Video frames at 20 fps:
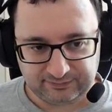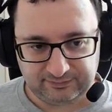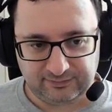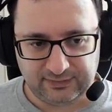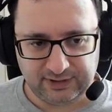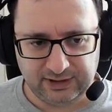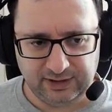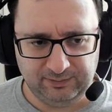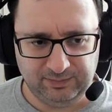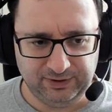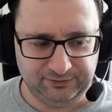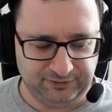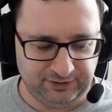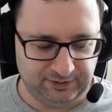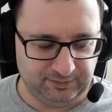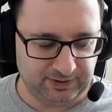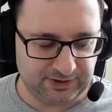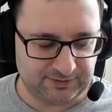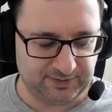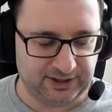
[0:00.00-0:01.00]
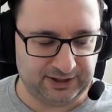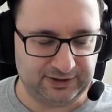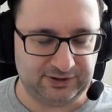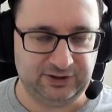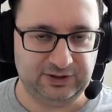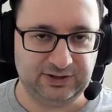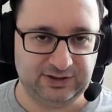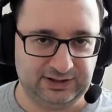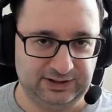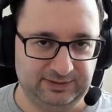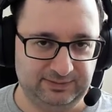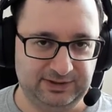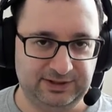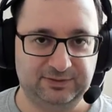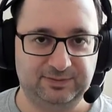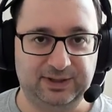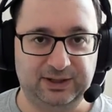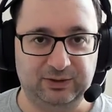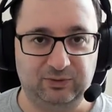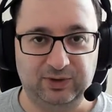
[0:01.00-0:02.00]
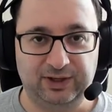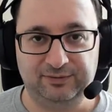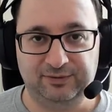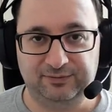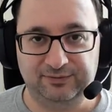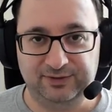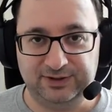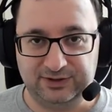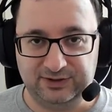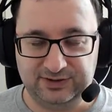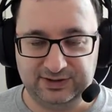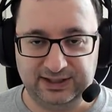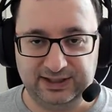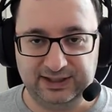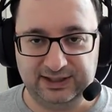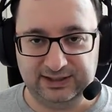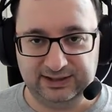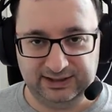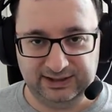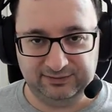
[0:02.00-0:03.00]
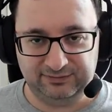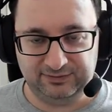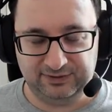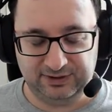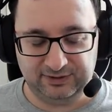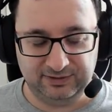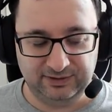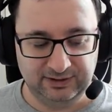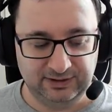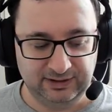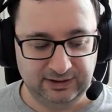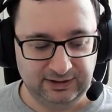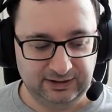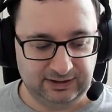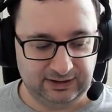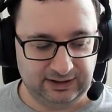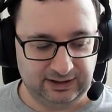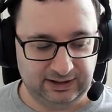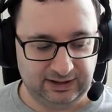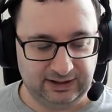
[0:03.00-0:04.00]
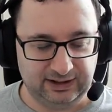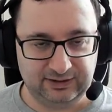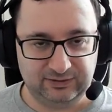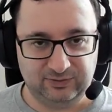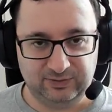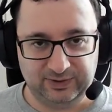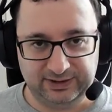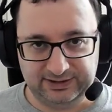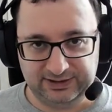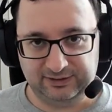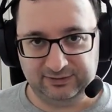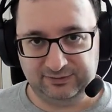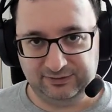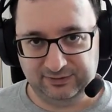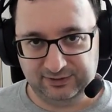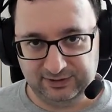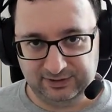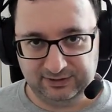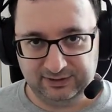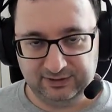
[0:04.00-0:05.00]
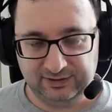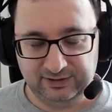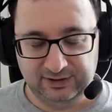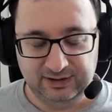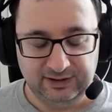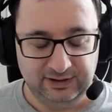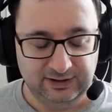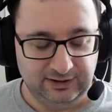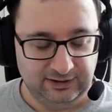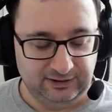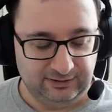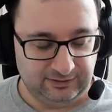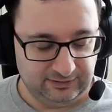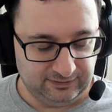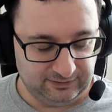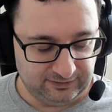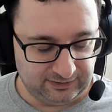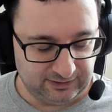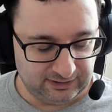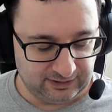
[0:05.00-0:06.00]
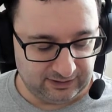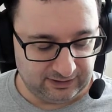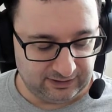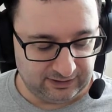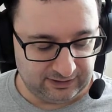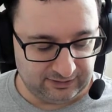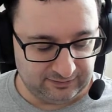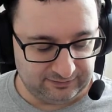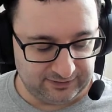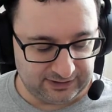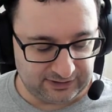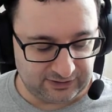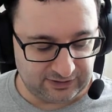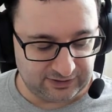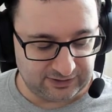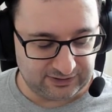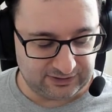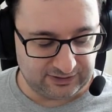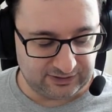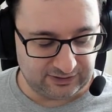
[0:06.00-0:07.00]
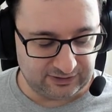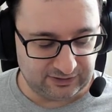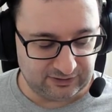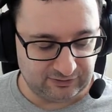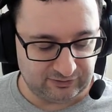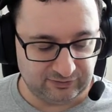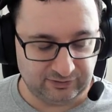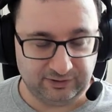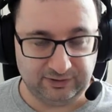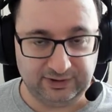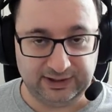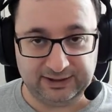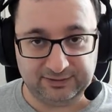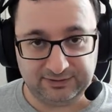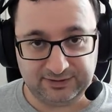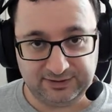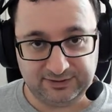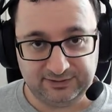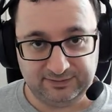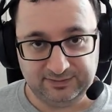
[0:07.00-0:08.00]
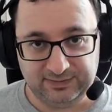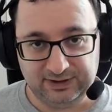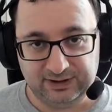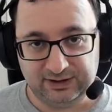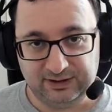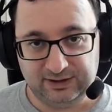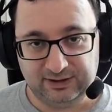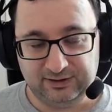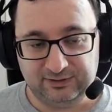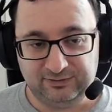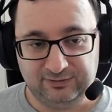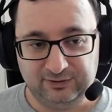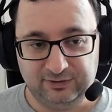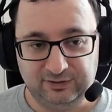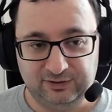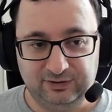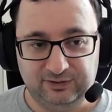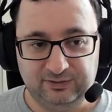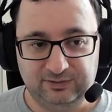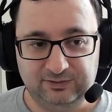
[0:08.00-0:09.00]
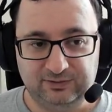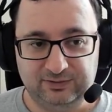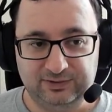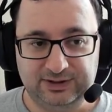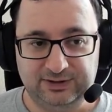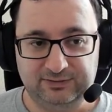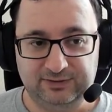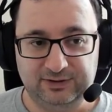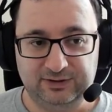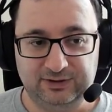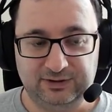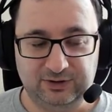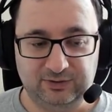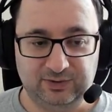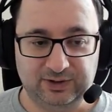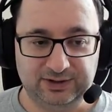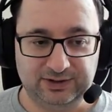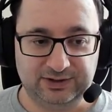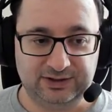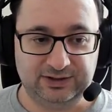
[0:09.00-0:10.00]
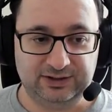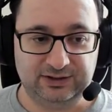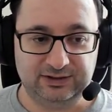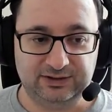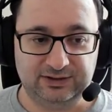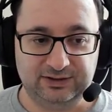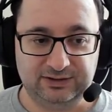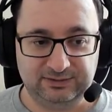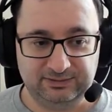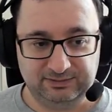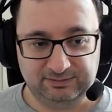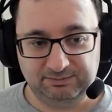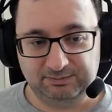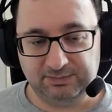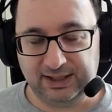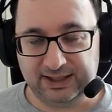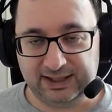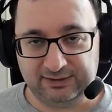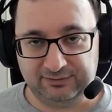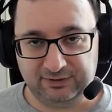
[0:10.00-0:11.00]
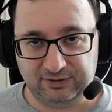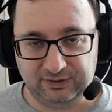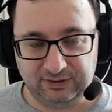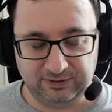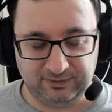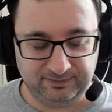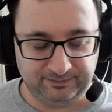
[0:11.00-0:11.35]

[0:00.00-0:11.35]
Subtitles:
But for the most part, you're just limited by whatever features they give you, and waiting for the features to roll out for whatever you want, and may never come.